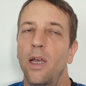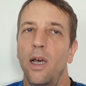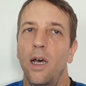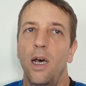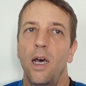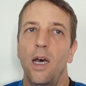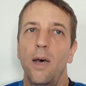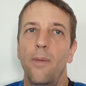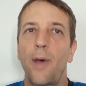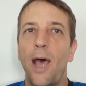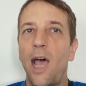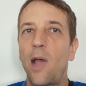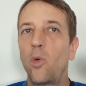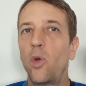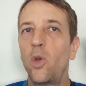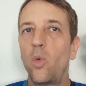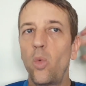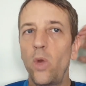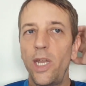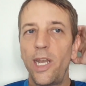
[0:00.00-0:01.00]
I
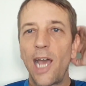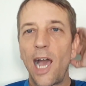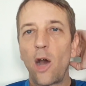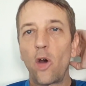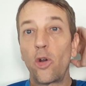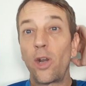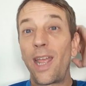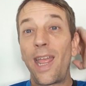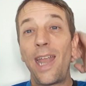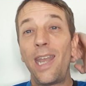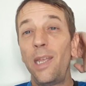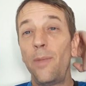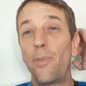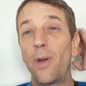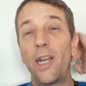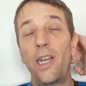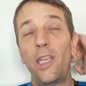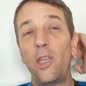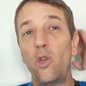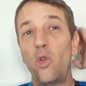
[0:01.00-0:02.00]
would weed out
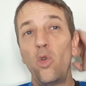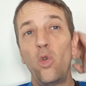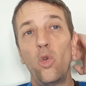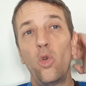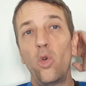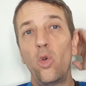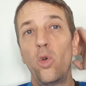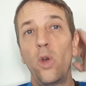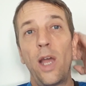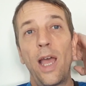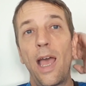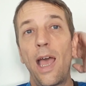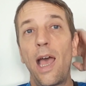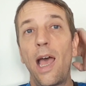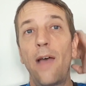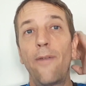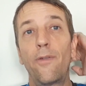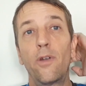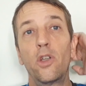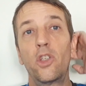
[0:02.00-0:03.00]
anybody who
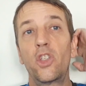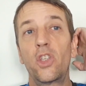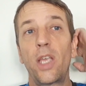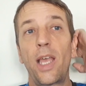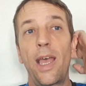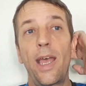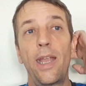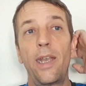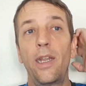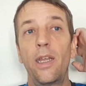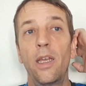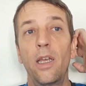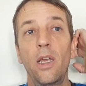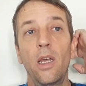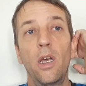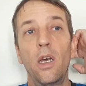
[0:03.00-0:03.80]
ever said,